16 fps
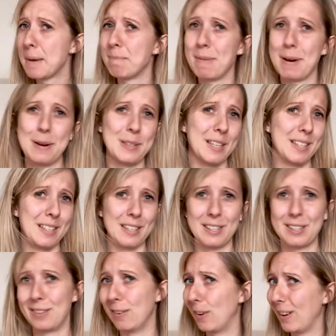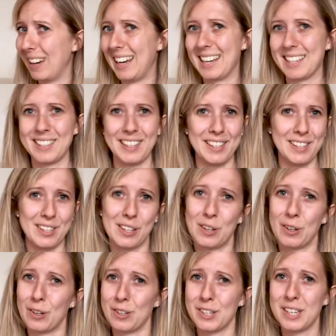Moses does not listen to
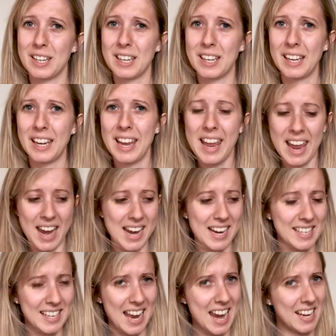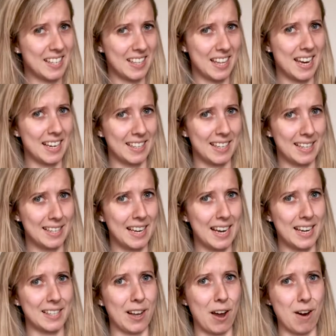God. He takes things into
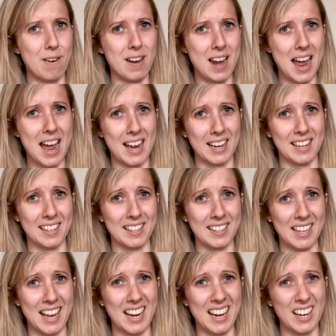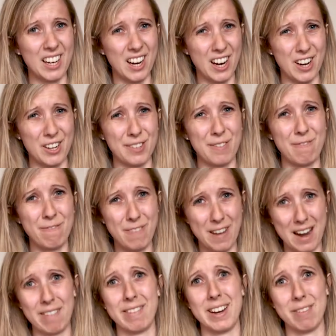his own hands and it goes
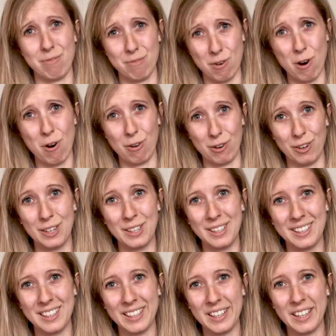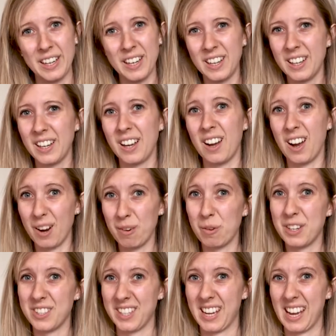very wrong. I
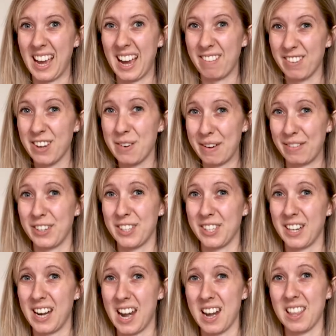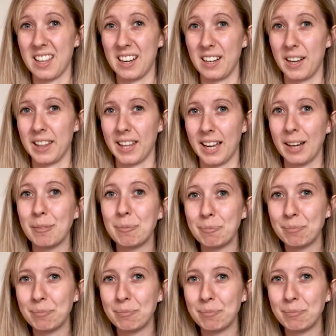wonder, have you ever done anything like that?